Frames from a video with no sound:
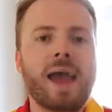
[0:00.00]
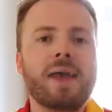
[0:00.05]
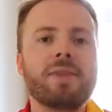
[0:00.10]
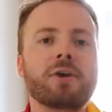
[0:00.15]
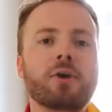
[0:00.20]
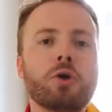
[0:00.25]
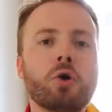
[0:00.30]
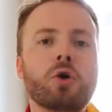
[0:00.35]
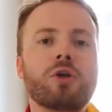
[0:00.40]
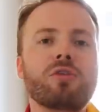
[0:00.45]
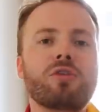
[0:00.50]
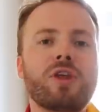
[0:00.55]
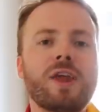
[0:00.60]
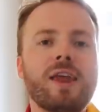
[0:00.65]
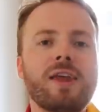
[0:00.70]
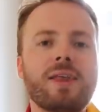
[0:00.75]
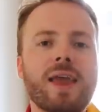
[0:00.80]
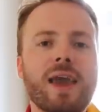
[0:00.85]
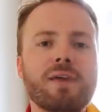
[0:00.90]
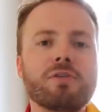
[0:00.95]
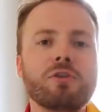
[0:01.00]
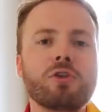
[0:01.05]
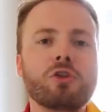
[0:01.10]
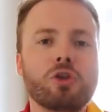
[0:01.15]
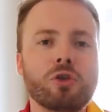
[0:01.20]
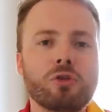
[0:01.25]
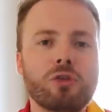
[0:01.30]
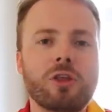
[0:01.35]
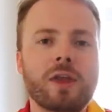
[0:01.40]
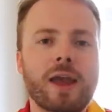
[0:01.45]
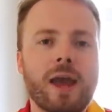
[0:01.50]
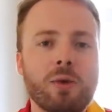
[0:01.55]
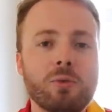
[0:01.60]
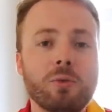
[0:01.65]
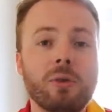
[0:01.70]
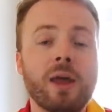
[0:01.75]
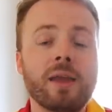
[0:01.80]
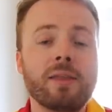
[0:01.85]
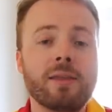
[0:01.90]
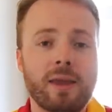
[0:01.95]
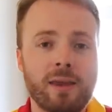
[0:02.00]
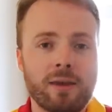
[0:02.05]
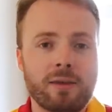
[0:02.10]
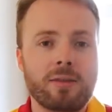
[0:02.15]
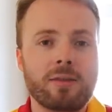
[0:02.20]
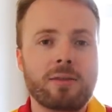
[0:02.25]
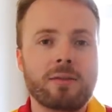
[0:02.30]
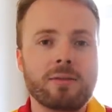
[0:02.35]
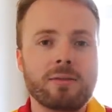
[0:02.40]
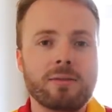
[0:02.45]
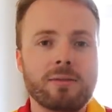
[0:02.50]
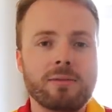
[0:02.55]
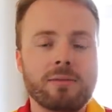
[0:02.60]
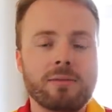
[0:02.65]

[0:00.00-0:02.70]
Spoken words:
And the chord of C7 should sound like this.